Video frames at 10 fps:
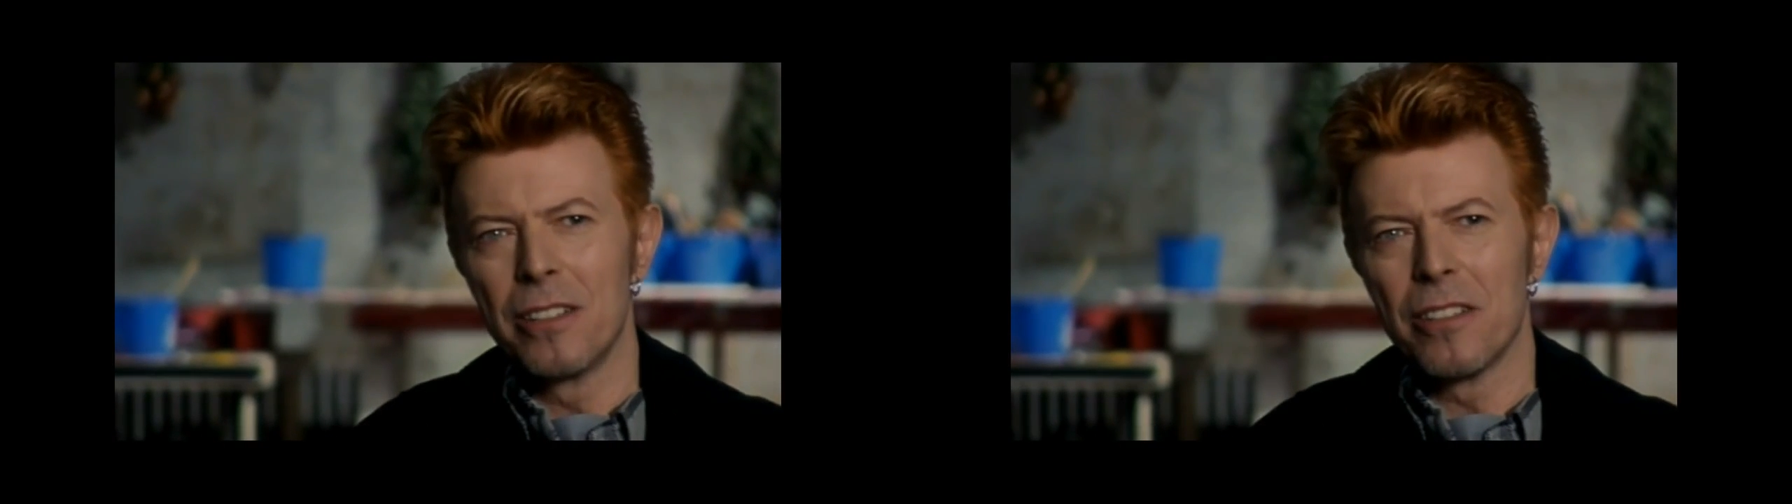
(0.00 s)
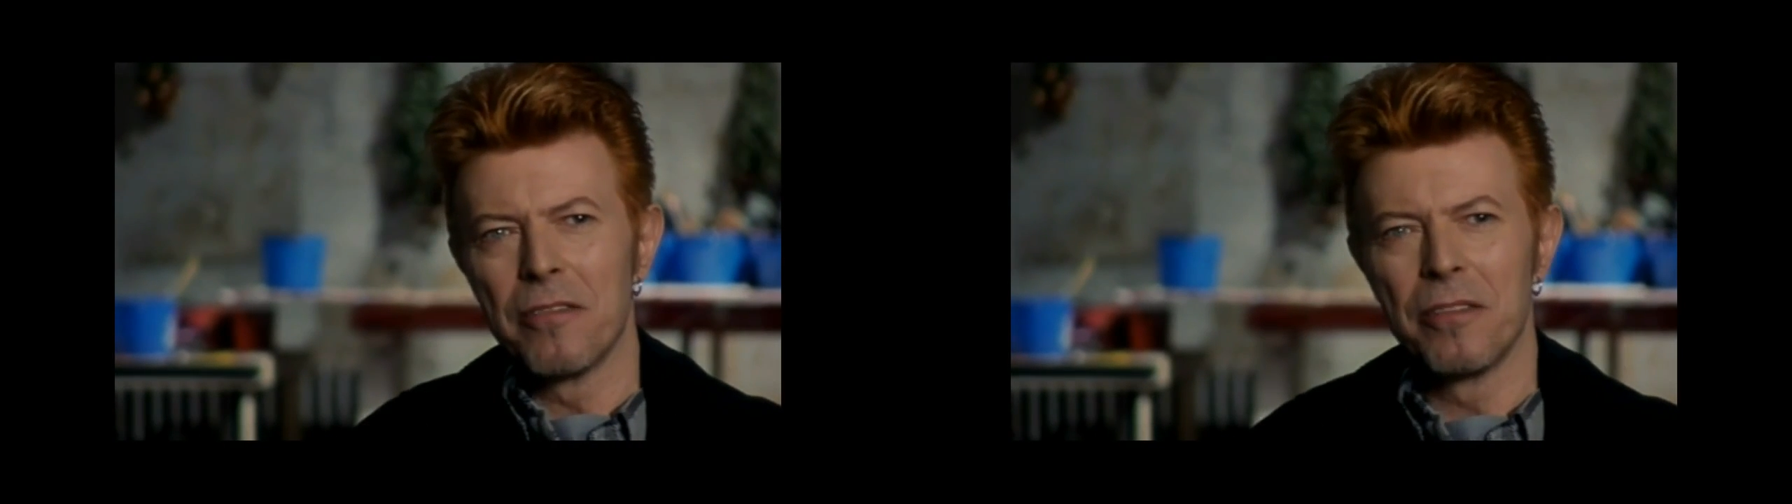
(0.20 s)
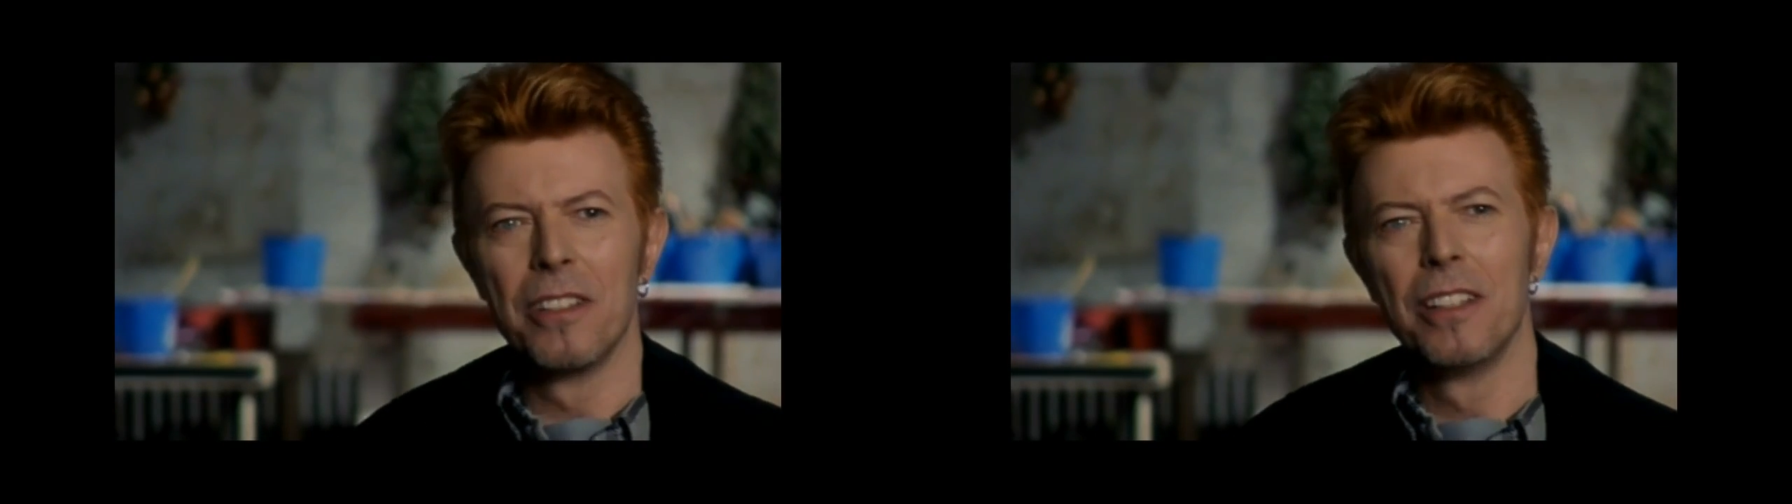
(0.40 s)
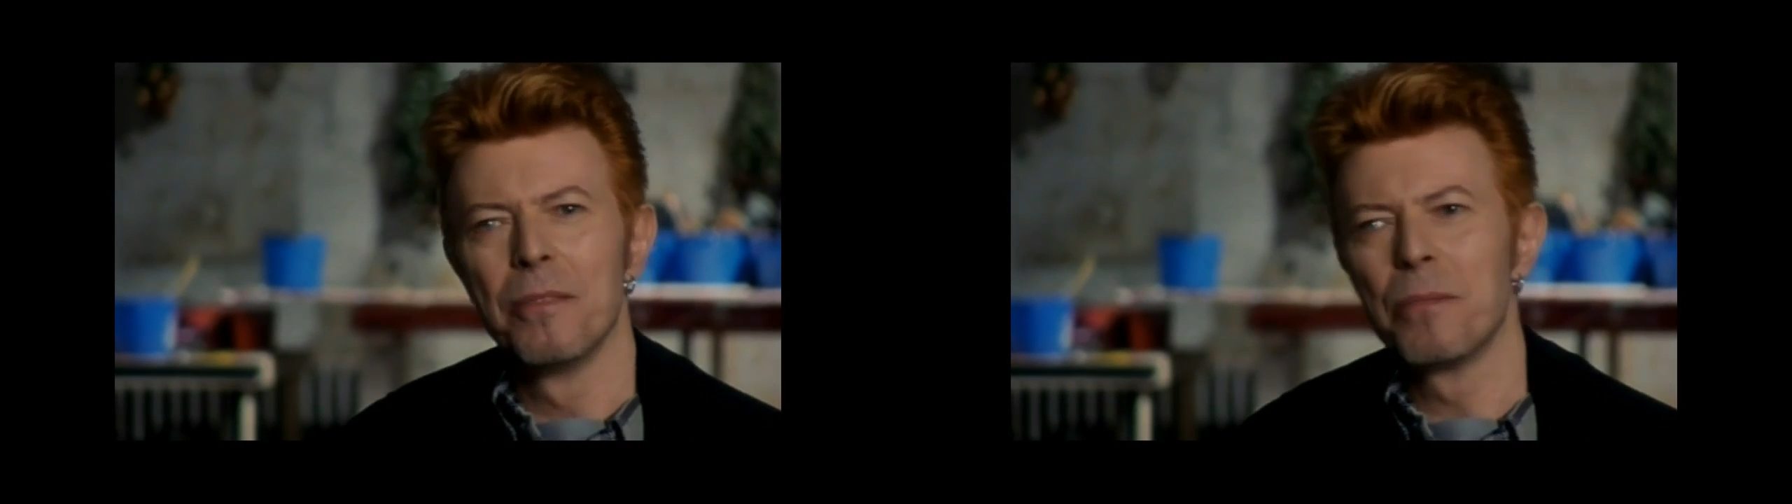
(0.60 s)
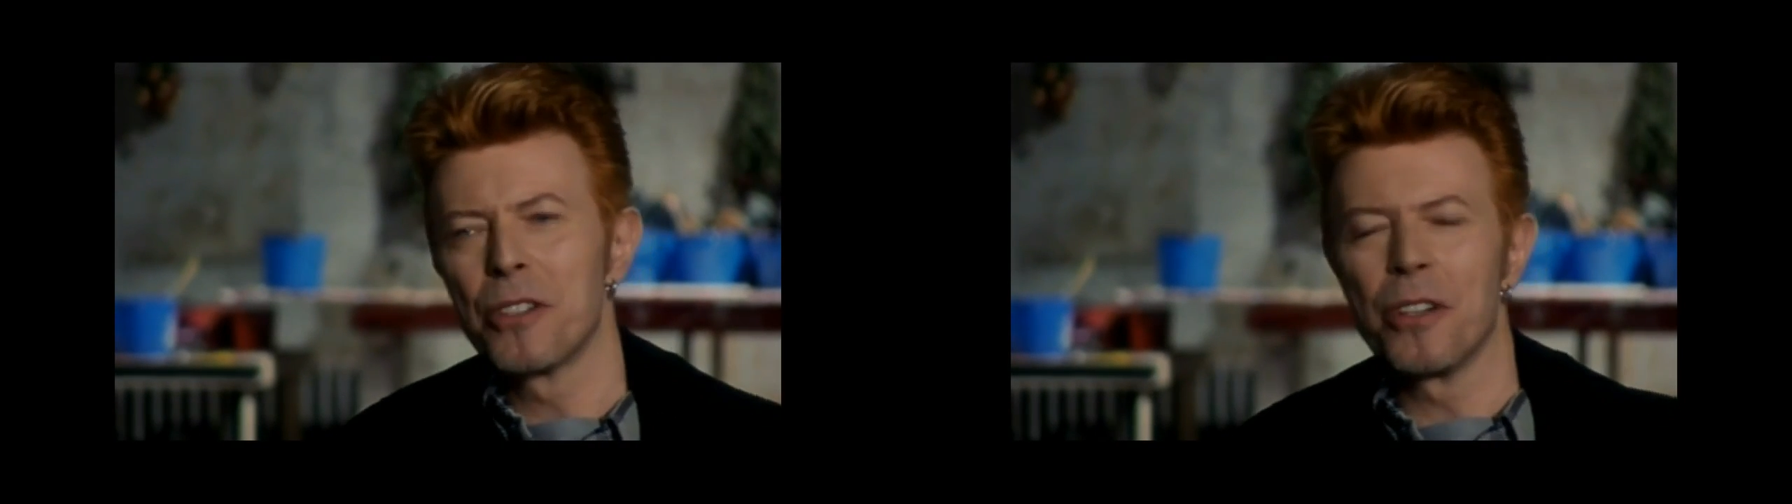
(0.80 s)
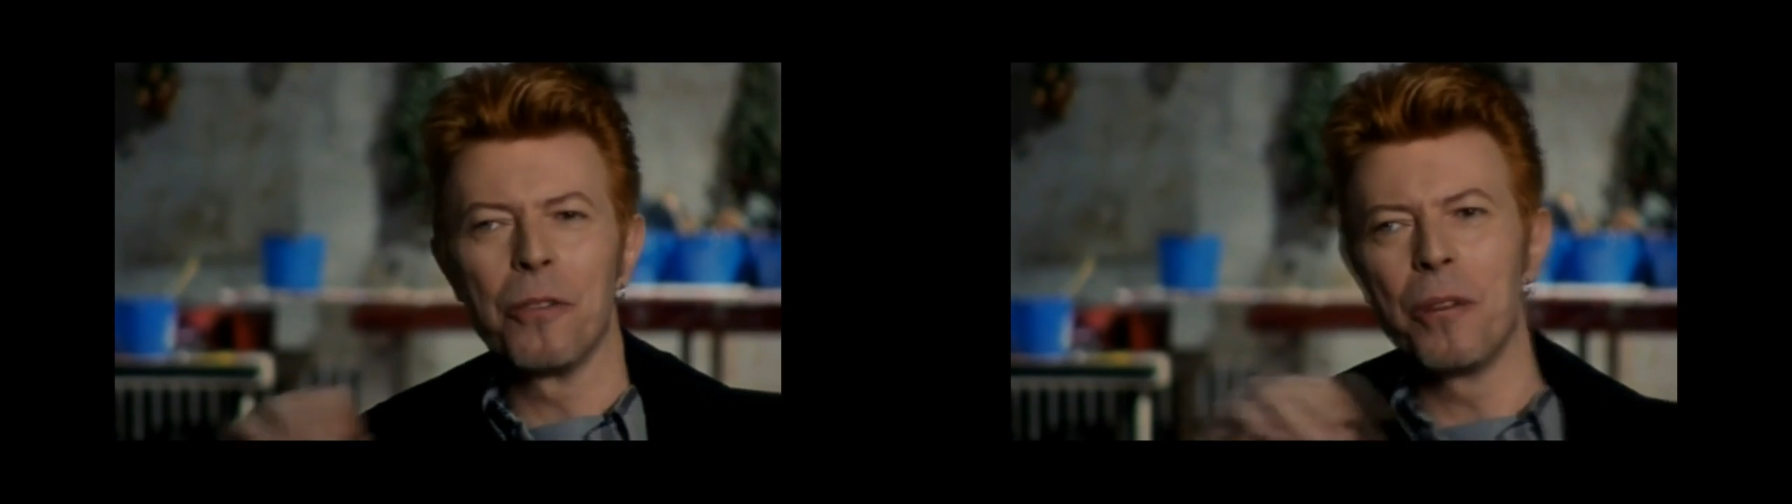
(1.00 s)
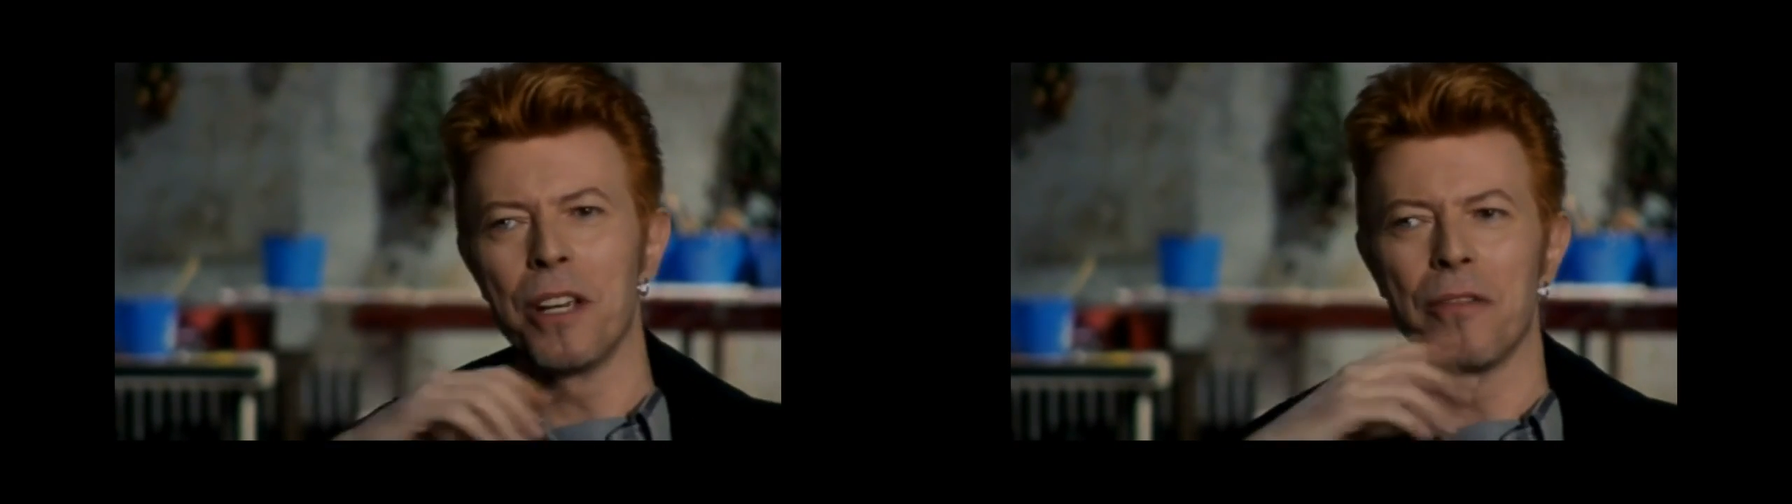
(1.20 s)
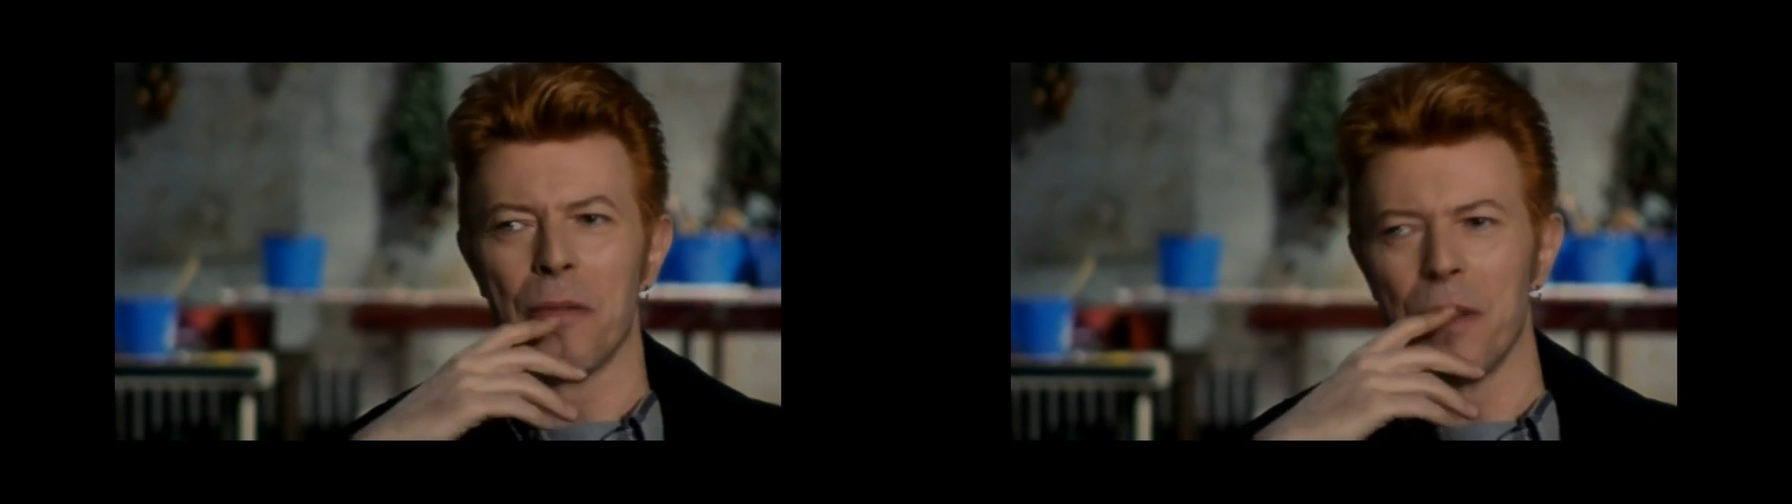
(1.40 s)
sort of push it
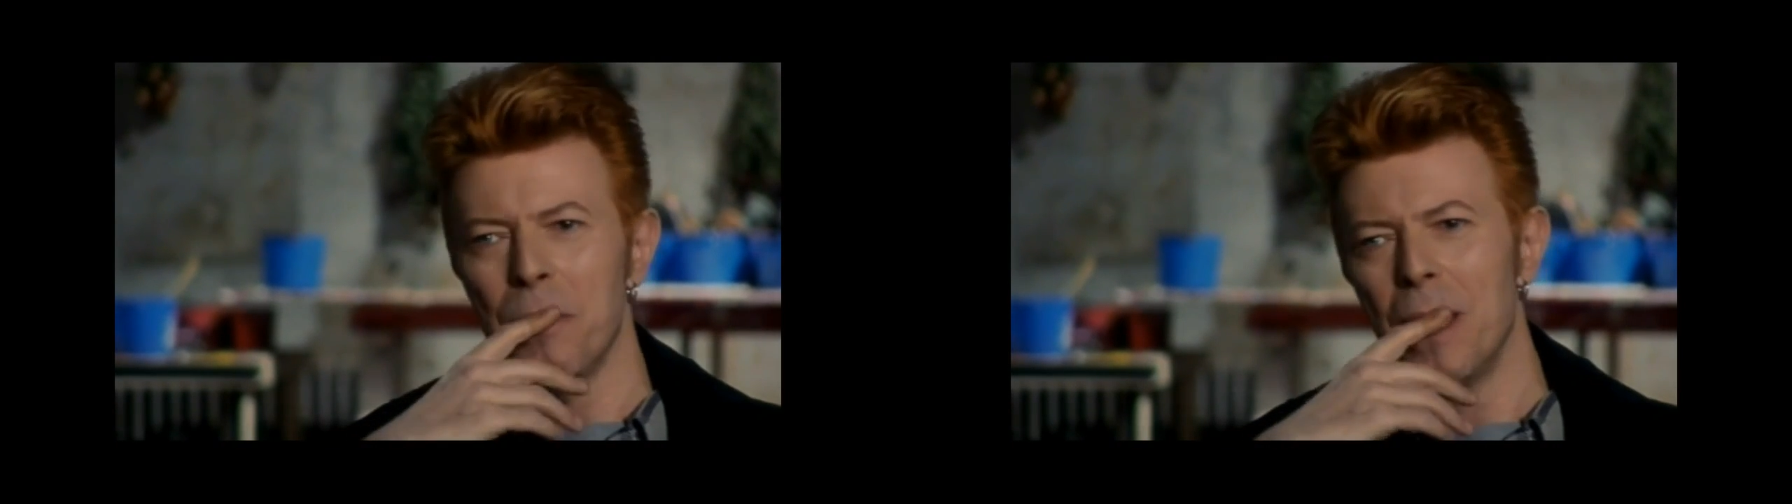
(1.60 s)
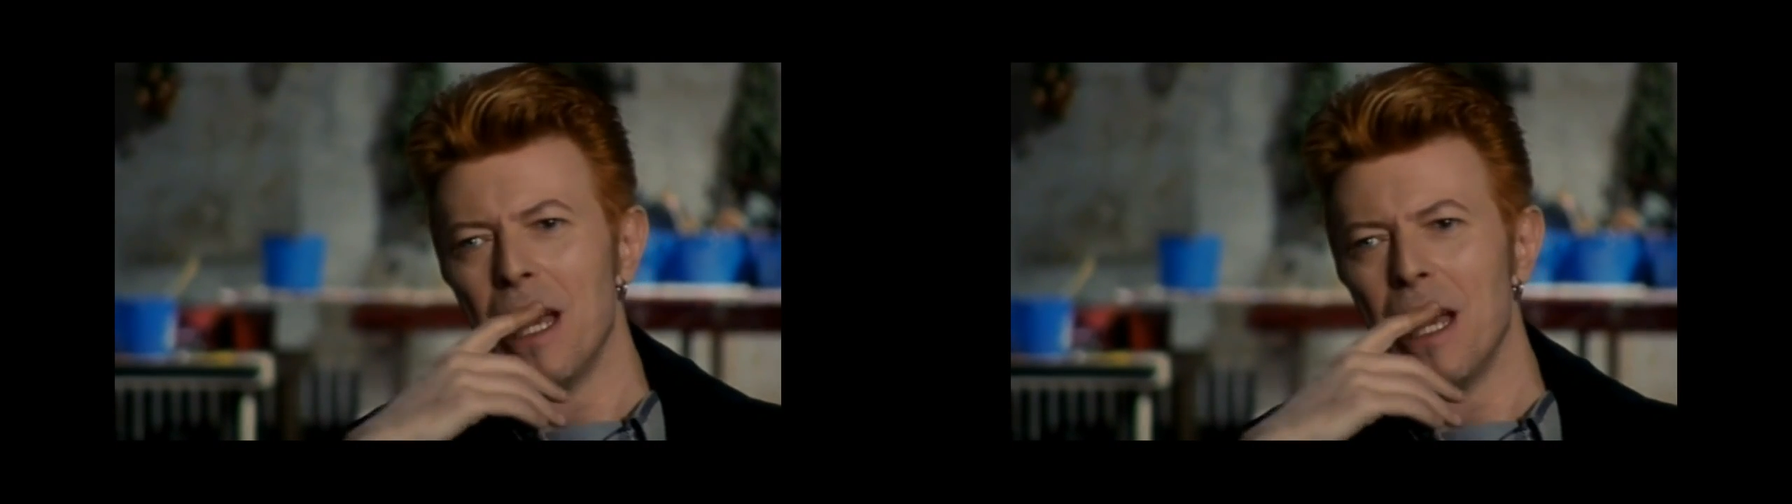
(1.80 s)
away from them.